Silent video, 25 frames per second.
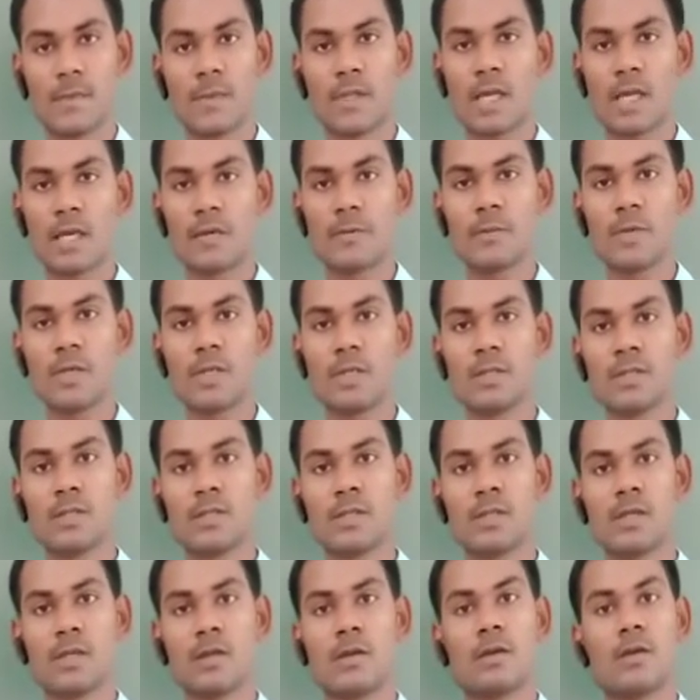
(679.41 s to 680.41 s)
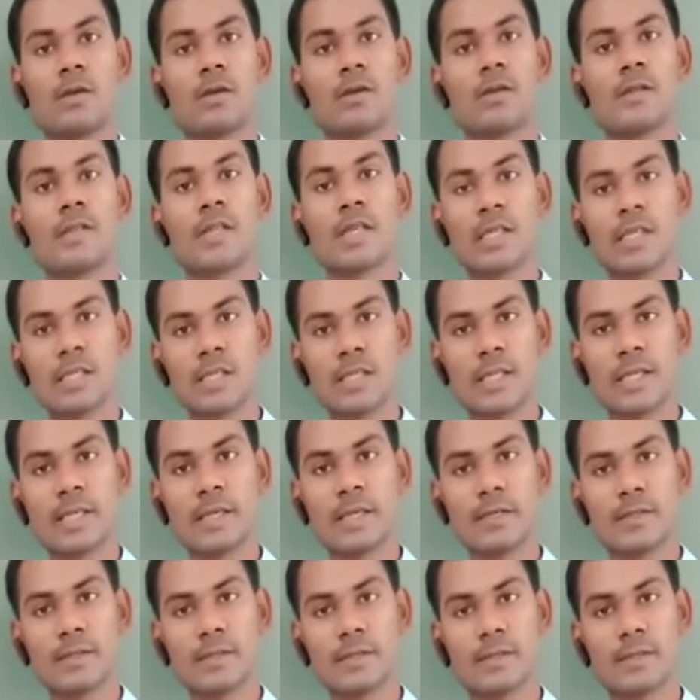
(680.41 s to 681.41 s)
That means in this
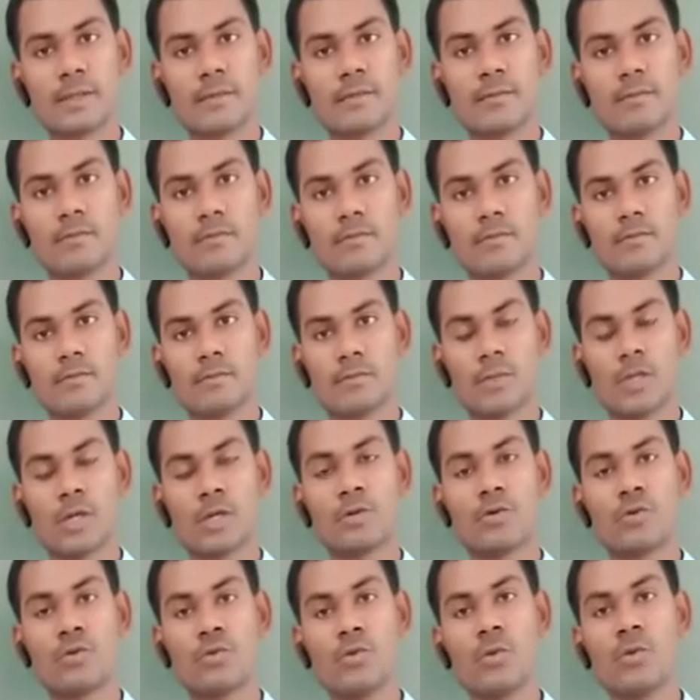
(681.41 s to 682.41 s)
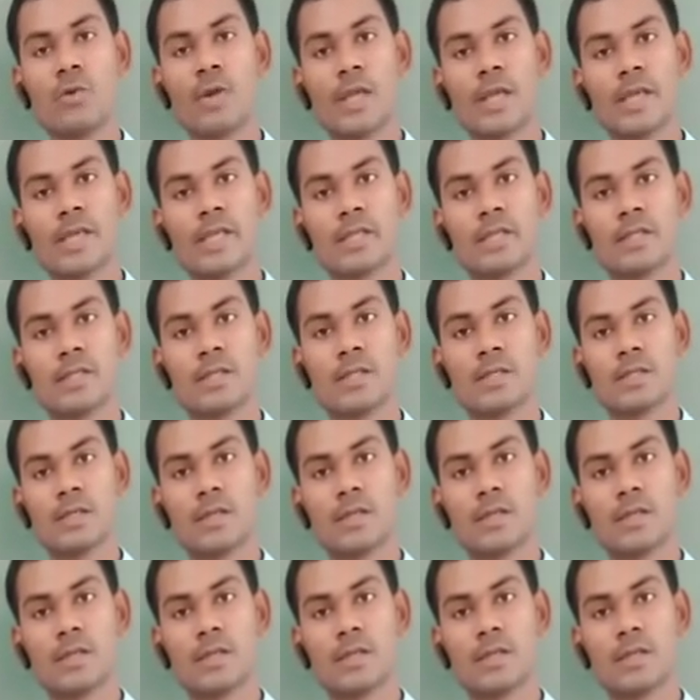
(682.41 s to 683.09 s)
case the two rays